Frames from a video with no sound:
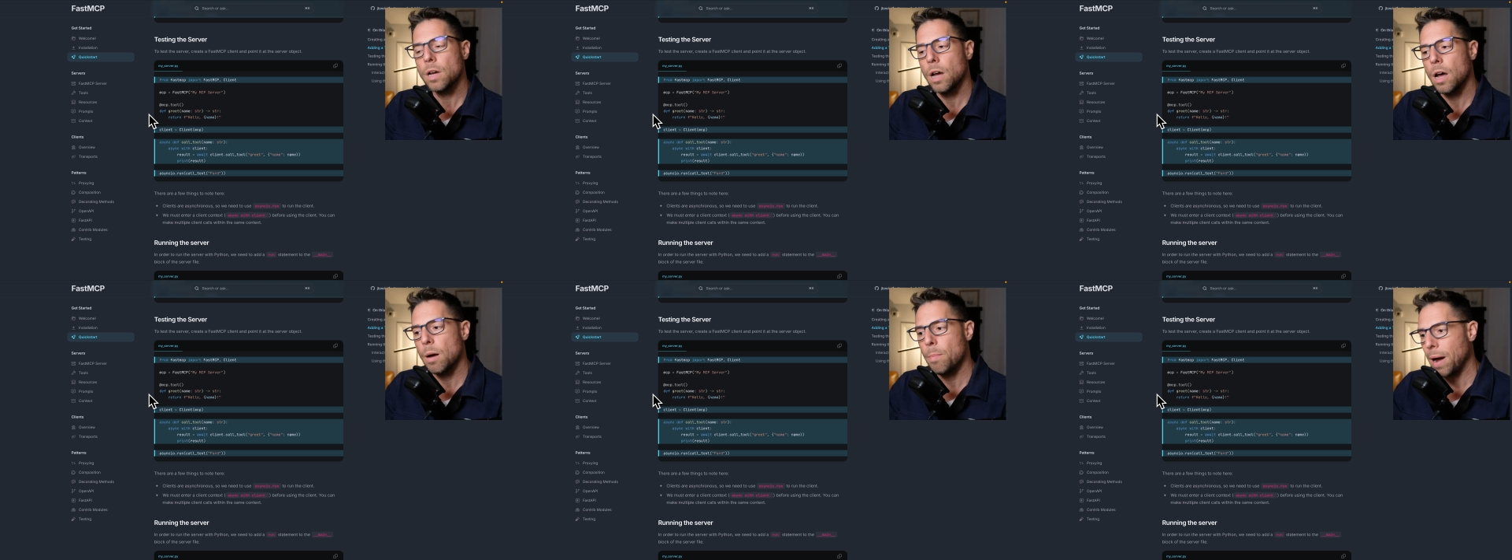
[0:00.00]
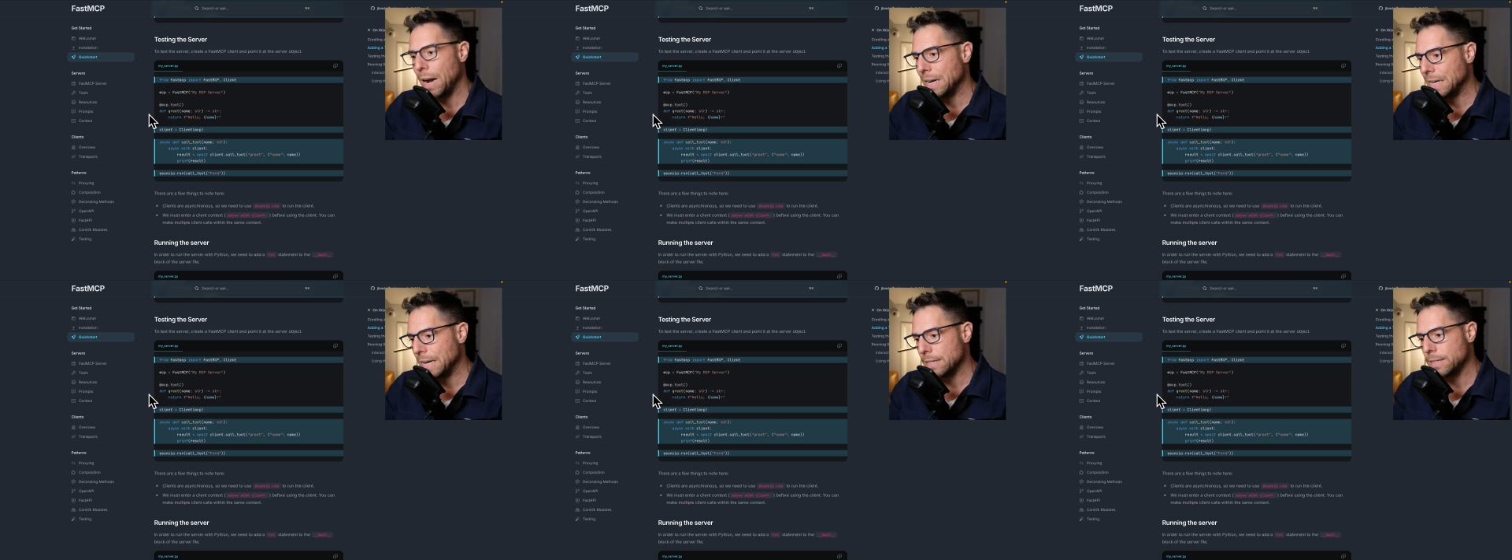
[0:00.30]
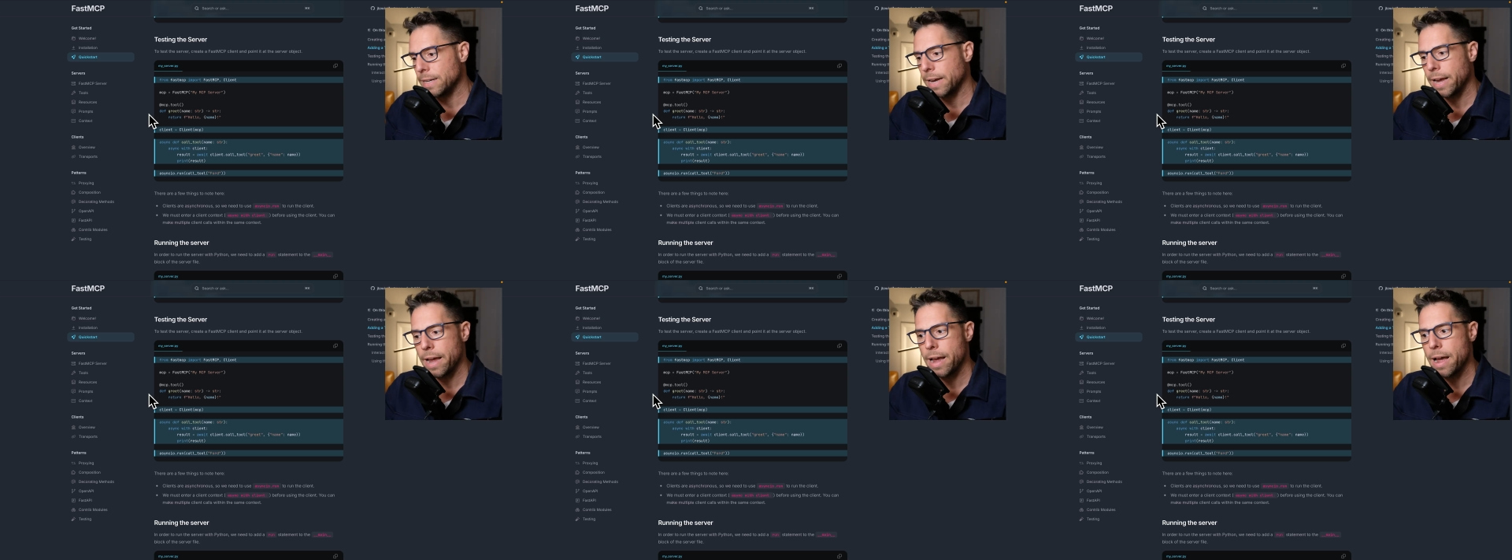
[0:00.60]
Uh,
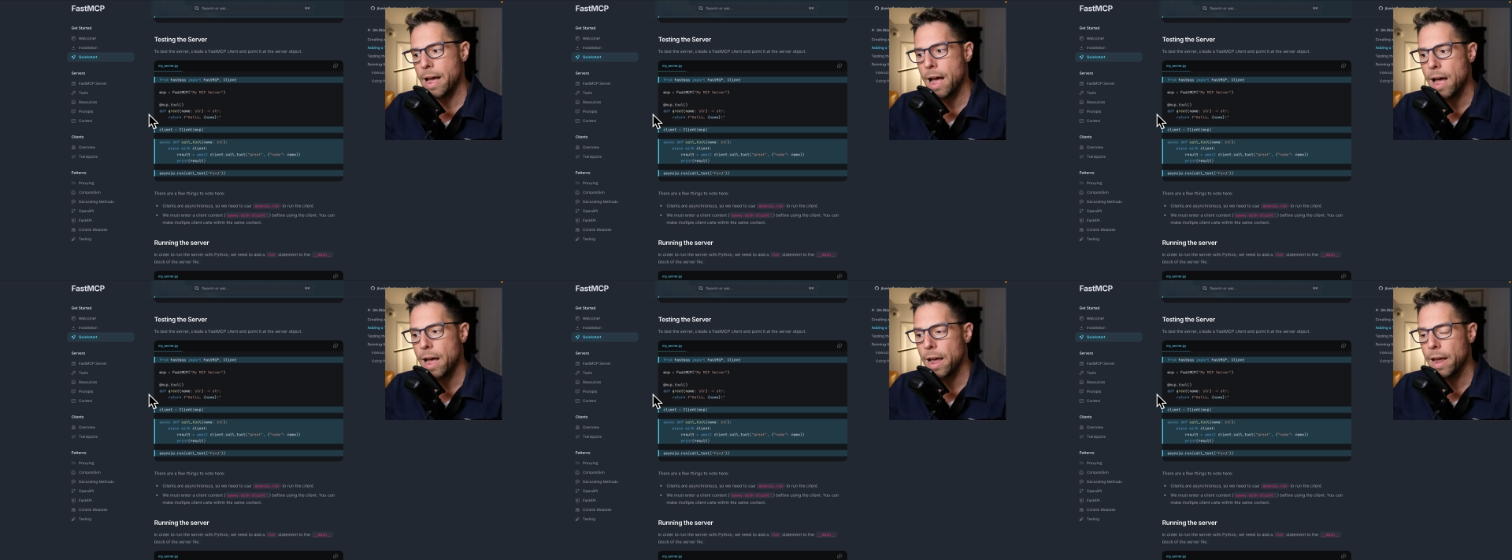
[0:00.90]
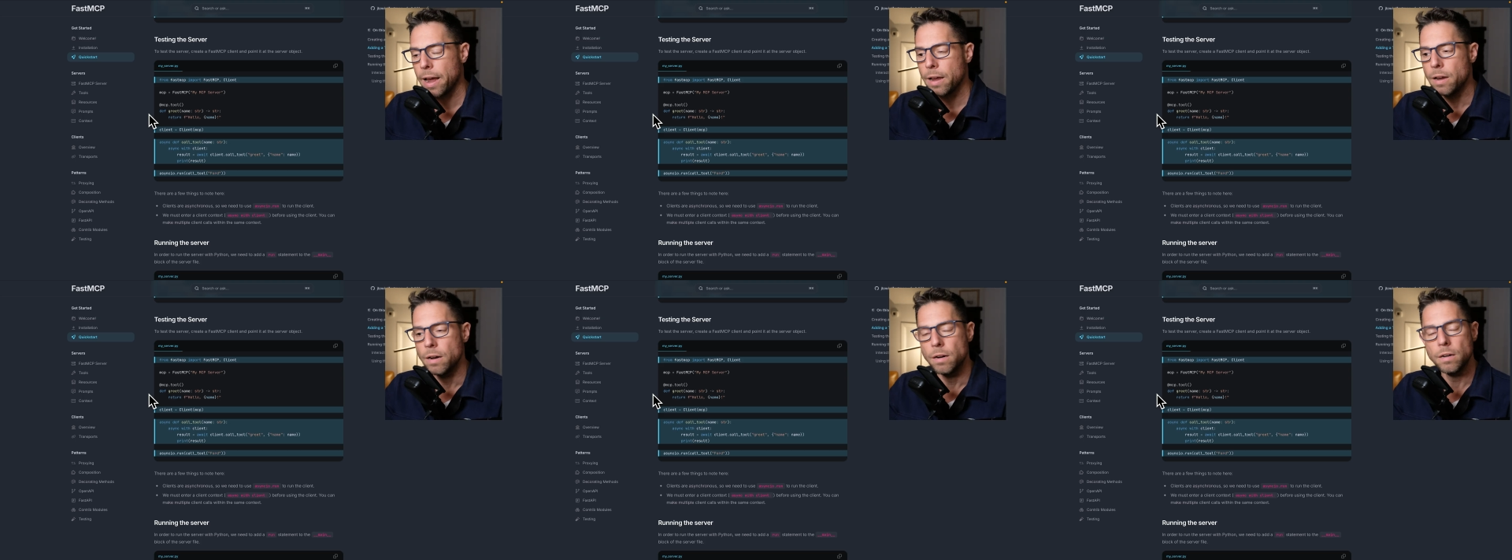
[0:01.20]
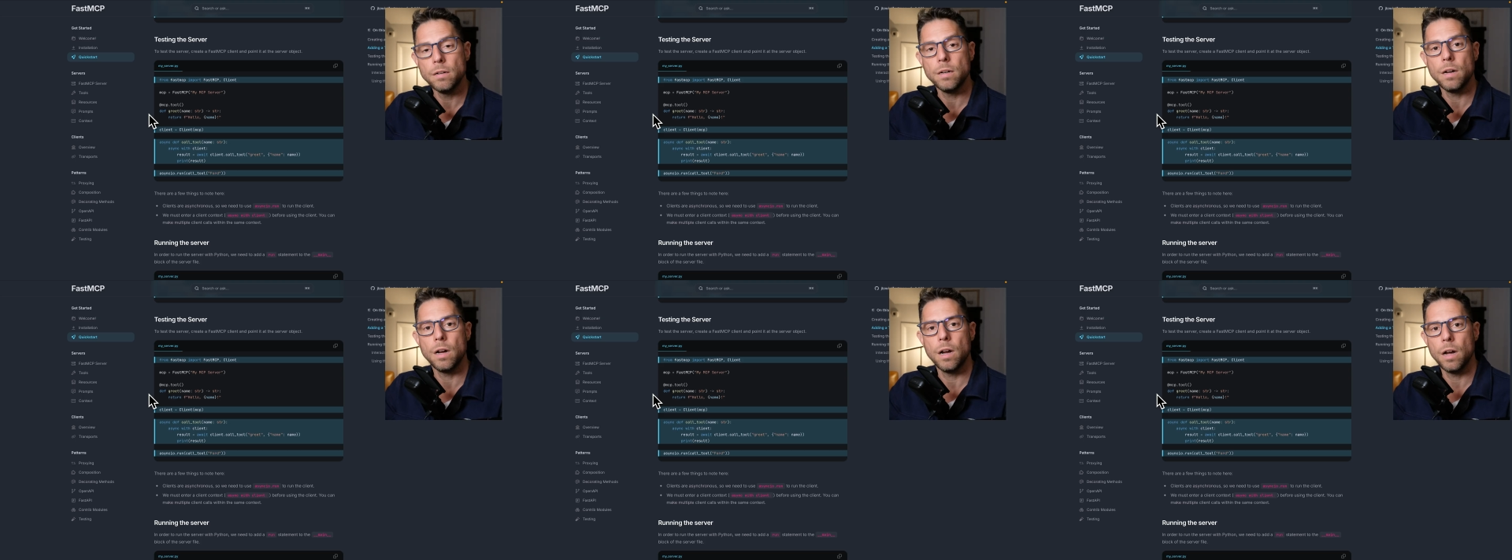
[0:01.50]
Pydantic AI
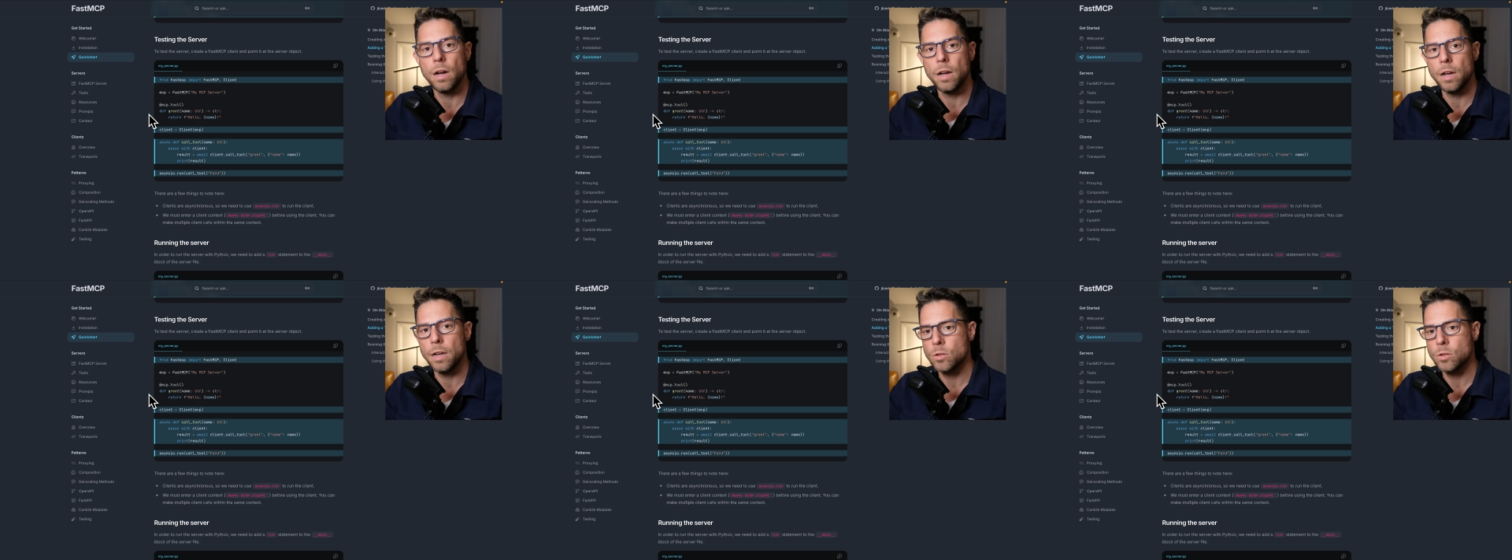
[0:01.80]
uh,